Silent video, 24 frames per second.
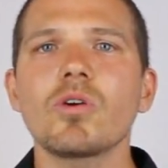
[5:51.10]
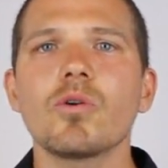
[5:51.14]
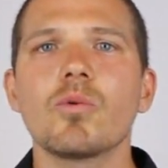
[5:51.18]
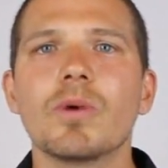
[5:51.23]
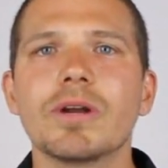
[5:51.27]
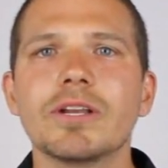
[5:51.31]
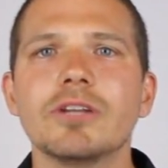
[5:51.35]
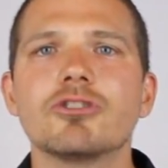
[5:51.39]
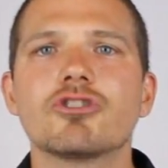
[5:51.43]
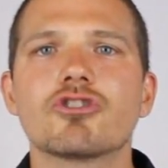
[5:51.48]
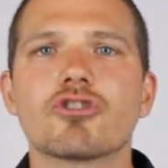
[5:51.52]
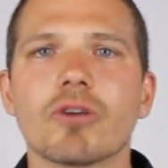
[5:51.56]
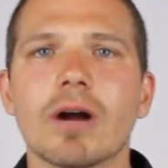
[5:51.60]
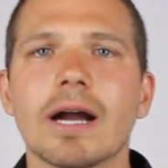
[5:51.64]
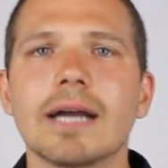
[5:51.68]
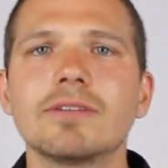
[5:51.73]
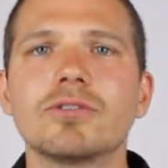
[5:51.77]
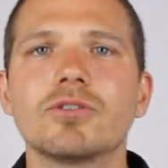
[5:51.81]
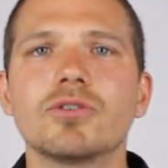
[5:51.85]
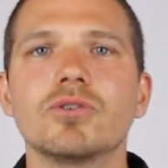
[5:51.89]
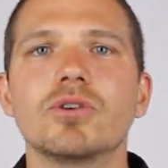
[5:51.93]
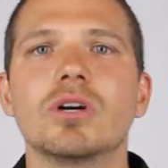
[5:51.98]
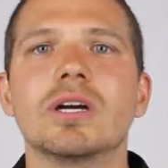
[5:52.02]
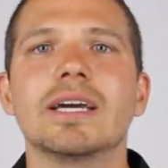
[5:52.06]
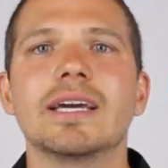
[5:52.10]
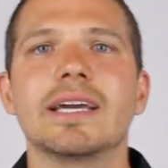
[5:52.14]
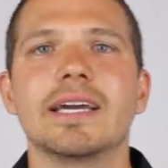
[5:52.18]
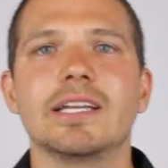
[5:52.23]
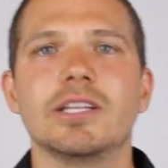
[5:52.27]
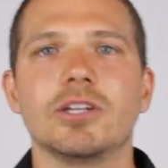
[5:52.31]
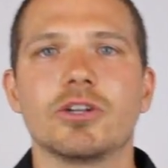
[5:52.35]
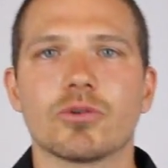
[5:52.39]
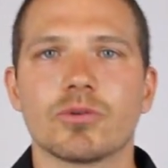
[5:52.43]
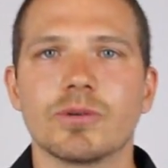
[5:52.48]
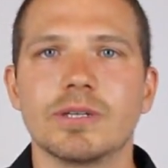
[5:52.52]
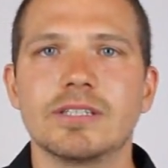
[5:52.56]
when you try to
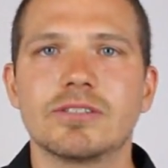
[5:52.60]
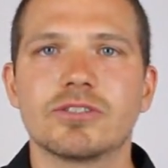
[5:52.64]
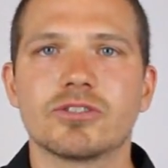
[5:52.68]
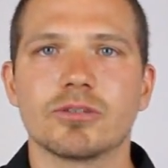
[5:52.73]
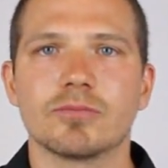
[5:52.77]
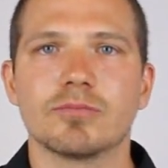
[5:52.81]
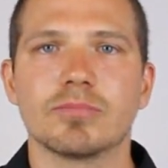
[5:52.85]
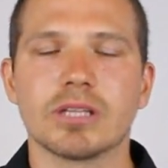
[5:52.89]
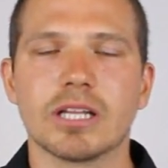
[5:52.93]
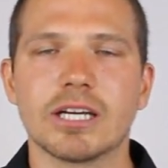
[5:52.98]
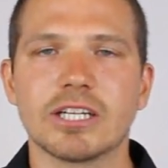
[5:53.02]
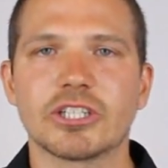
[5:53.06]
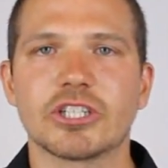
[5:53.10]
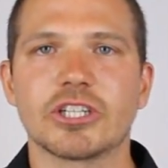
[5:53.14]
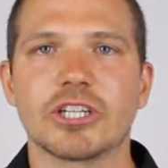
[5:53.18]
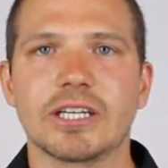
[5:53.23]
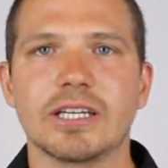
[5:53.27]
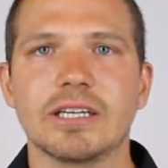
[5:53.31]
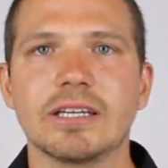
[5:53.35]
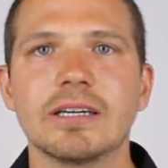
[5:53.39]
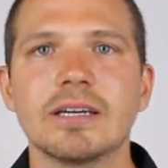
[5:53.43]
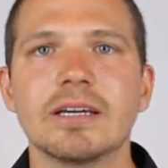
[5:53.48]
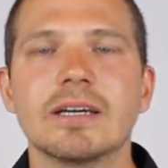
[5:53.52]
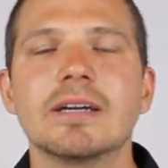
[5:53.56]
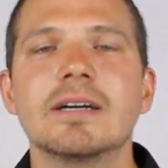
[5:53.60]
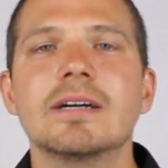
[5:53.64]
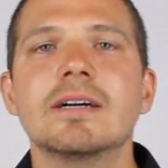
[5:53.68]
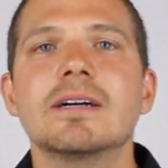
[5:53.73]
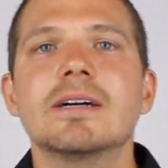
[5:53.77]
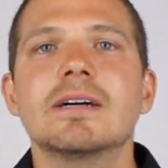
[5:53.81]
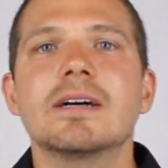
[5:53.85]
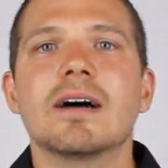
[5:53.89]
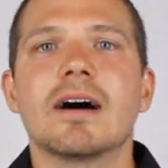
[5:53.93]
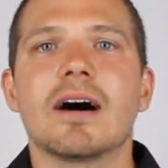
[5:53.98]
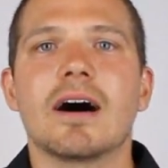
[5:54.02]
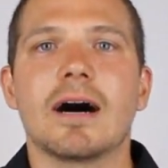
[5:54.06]
increase your blushing,
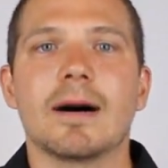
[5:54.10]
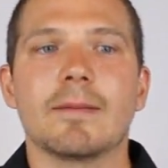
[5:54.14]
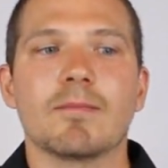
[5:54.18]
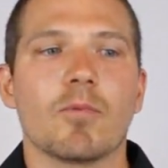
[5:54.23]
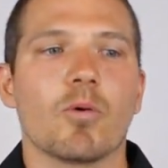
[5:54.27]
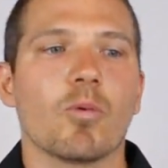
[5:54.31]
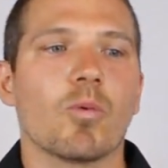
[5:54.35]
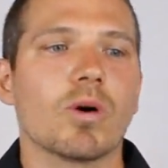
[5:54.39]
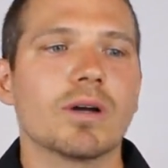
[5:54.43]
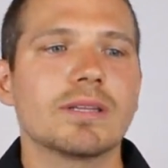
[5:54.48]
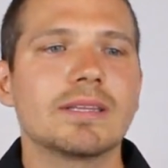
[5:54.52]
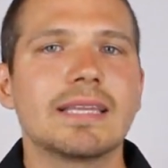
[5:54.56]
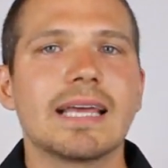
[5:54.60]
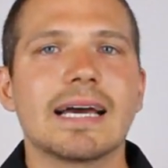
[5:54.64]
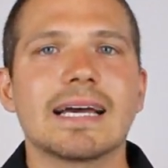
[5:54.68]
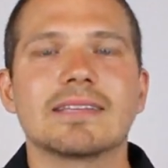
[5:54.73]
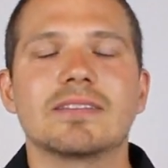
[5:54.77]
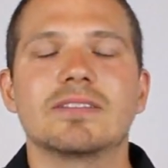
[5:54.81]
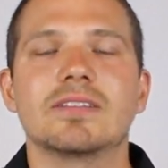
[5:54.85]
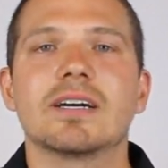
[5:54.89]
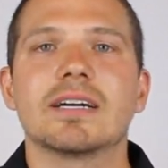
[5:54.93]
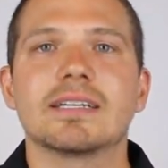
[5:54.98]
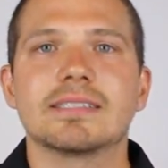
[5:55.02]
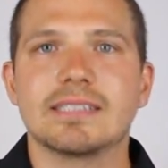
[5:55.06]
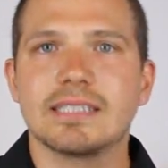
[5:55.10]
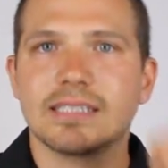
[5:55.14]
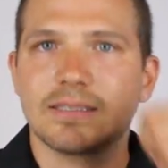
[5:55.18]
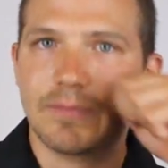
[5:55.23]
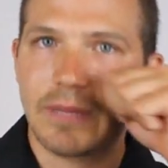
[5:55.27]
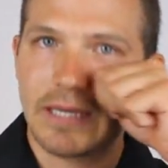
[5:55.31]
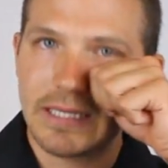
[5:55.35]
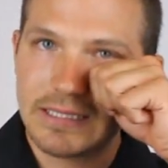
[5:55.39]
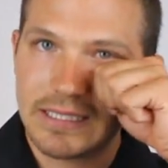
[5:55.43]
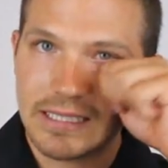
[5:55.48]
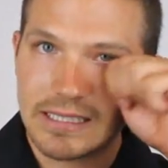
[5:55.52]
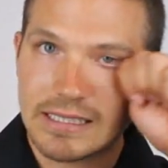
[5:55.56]
what that does is
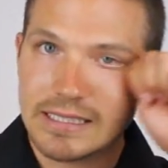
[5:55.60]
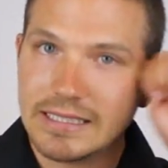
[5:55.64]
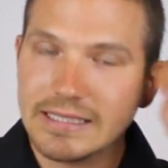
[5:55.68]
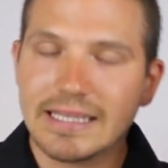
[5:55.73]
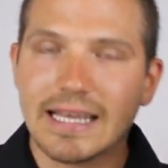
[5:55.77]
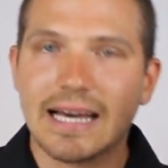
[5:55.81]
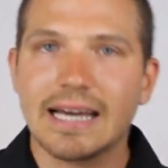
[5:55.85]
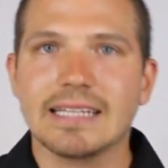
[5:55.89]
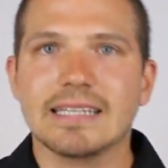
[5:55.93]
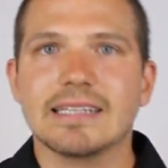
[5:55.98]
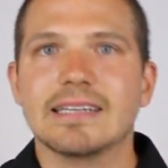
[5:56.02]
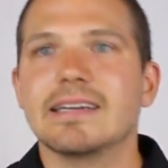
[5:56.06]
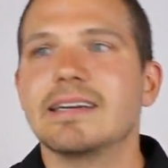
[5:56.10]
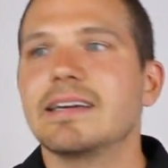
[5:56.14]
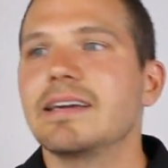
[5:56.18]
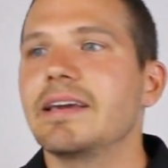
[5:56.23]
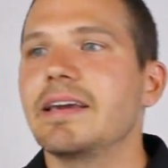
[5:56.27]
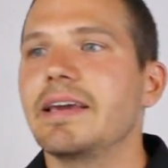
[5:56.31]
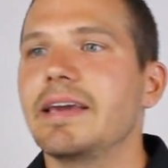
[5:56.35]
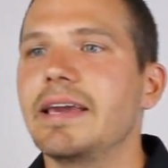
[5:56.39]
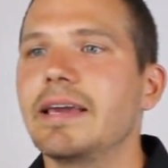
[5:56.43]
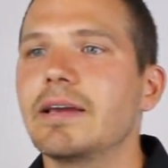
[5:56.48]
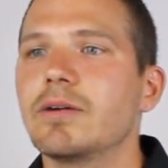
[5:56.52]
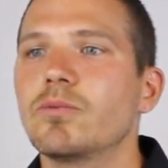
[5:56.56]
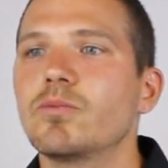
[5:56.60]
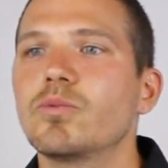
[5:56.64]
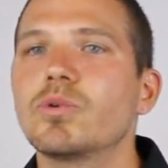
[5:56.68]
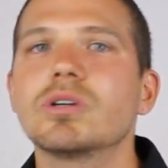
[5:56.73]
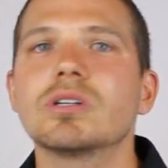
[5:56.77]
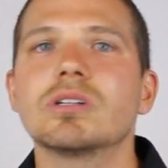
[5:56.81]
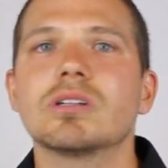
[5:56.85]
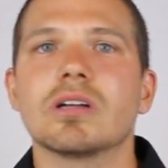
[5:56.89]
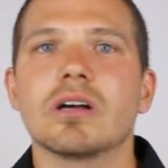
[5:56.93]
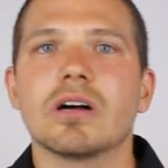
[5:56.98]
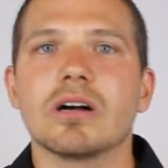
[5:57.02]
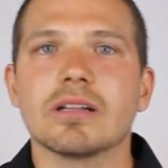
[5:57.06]
basically that it
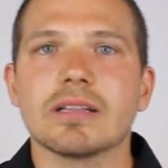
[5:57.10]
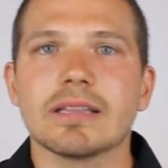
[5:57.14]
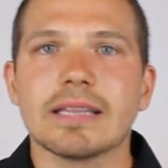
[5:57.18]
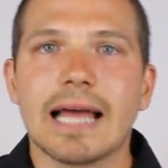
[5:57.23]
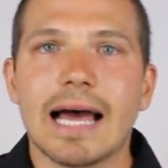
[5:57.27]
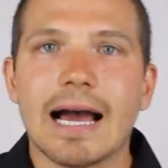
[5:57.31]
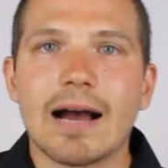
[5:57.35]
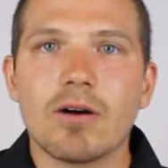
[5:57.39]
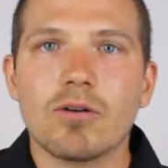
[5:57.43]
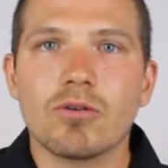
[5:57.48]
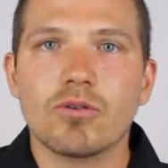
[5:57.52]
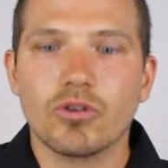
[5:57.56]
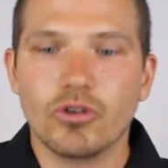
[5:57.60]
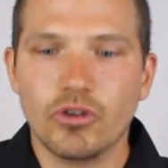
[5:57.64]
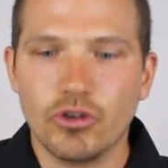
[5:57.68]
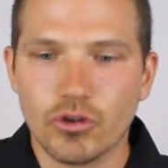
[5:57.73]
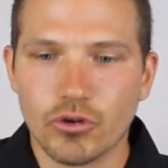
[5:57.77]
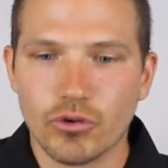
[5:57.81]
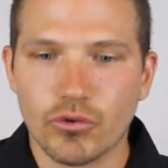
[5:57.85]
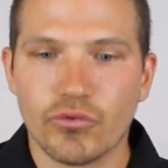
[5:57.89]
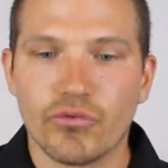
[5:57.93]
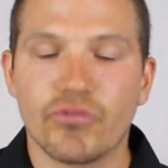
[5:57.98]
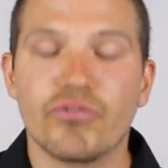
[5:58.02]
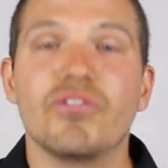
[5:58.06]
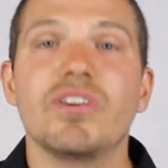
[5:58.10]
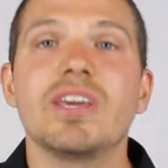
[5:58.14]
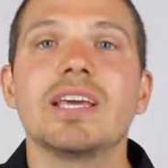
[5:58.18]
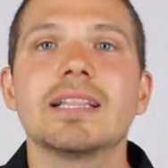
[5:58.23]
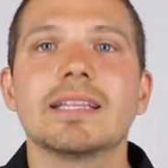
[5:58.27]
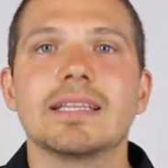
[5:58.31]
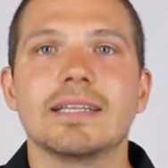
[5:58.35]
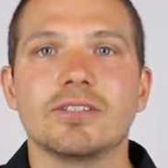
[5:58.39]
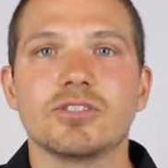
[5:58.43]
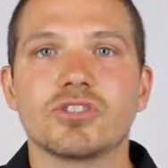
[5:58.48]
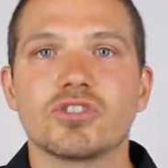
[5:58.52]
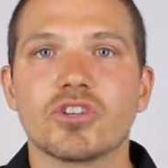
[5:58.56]
will allow your
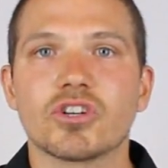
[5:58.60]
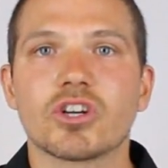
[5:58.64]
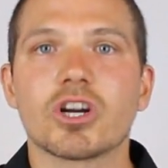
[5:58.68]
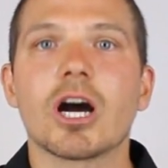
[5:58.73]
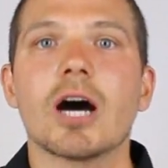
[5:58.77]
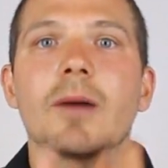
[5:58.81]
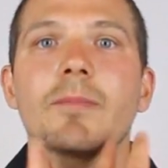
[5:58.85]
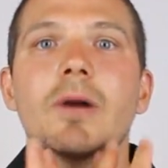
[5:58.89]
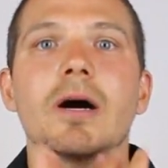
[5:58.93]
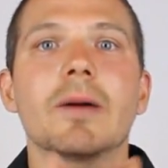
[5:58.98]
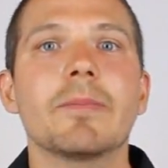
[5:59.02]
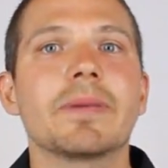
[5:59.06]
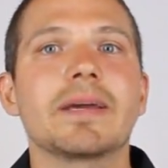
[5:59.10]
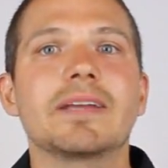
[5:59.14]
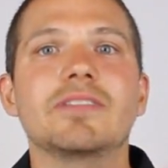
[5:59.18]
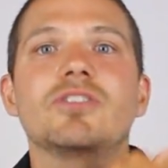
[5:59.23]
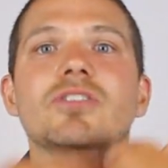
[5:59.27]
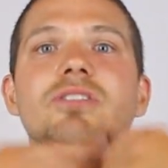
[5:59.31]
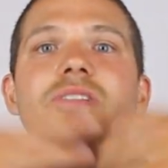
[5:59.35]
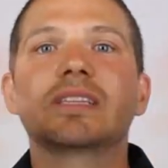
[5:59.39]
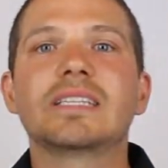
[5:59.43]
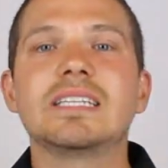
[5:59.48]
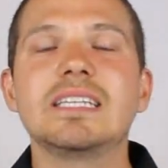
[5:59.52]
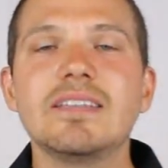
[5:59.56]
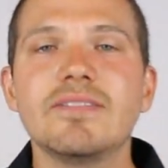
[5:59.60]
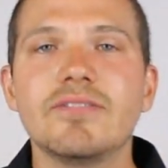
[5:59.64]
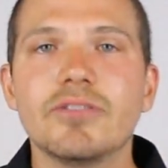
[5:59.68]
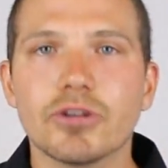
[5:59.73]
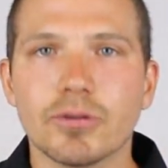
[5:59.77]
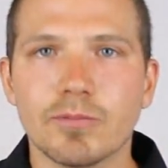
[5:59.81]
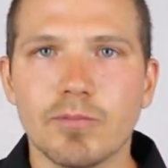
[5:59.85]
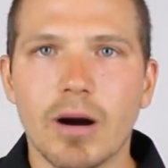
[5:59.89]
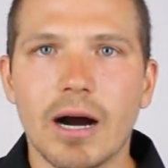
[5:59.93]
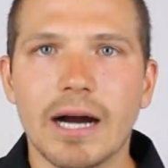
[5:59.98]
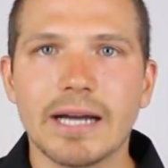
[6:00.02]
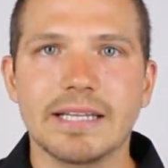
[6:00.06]
feelings to come up and to leave
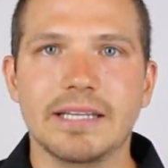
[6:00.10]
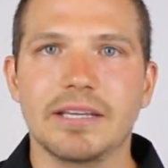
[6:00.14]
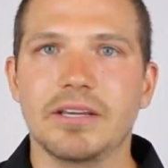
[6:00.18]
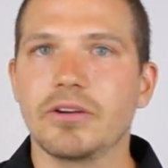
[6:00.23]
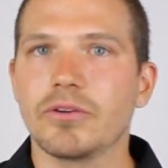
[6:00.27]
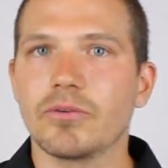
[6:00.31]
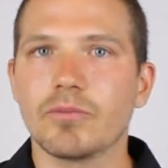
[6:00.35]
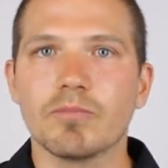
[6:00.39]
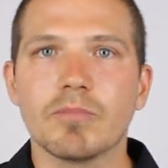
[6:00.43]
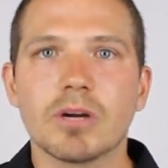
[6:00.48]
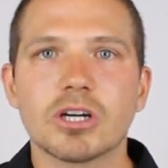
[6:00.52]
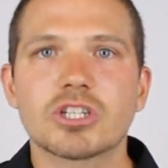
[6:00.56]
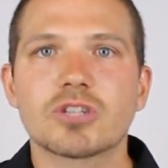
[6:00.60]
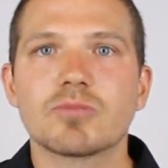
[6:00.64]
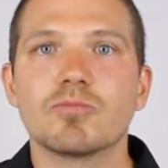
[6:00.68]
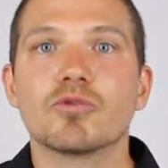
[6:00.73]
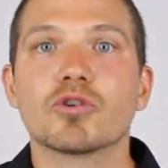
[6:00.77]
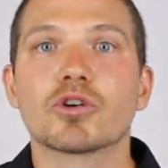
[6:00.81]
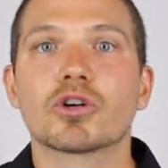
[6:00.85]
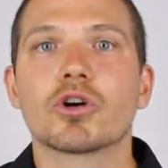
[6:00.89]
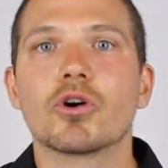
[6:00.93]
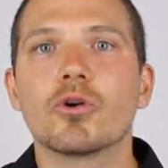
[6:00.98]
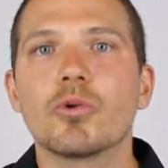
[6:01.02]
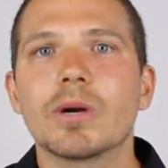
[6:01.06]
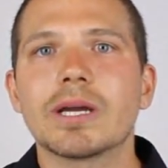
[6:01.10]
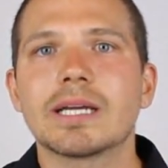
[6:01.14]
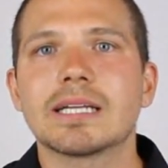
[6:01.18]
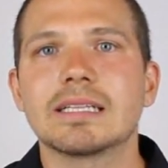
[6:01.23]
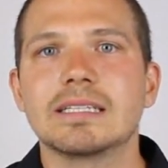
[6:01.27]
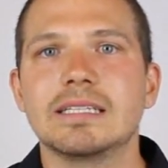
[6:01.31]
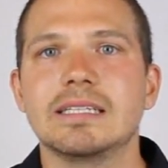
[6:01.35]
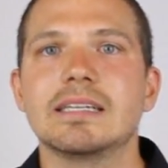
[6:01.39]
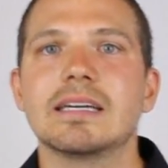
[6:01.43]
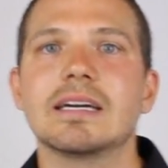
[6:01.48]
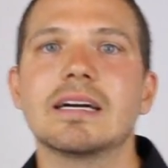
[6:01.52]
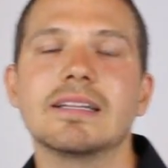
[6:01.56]
your body much more
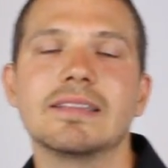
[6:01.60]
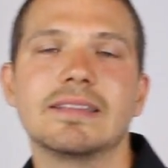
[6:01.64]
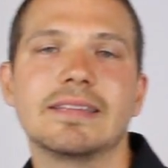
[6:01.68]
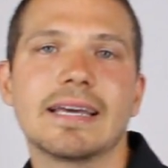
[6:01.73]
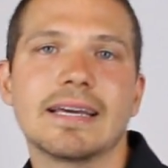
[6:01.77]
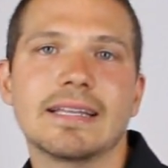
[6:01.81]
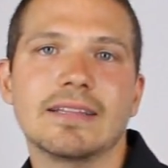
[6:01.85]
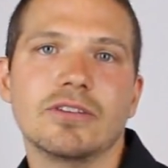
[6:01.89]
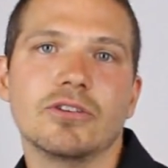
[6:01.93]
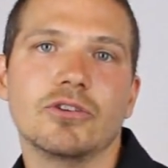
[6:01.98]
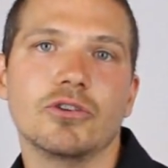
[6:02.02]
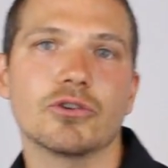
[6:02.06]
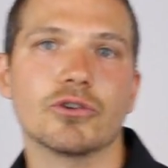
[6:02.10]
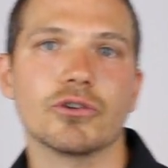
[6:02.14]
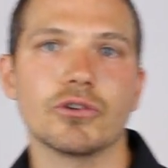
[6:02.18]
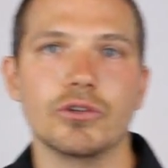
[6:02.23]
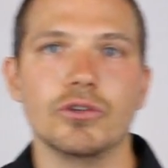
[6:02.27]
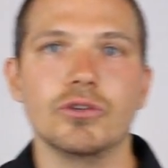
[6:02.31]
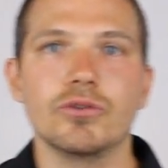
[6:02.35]
quickly than you're